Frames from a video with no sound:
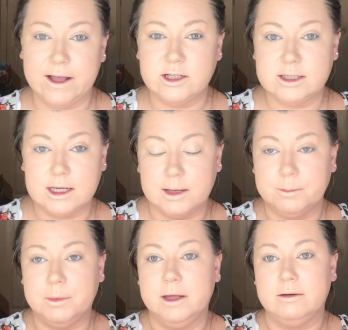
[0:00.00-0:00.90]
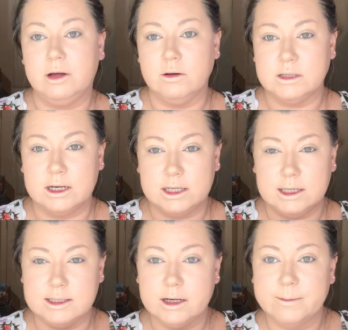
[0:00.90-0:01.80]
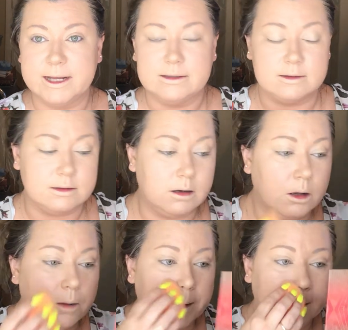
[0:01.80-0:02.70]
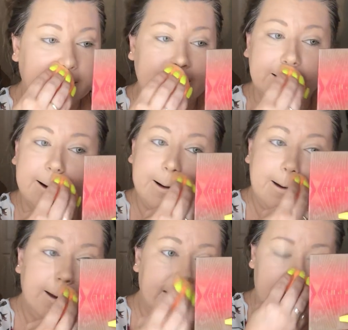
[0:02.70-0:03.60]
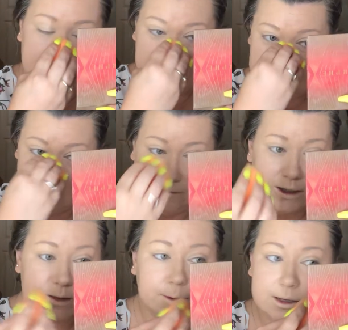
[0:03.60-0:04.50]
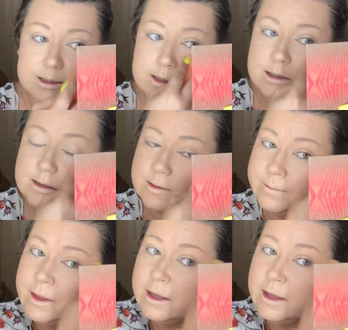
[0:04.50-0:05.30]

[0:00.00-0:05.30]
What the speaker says: I just think it goes on easier because it's a little bit thicker that Juvia's places.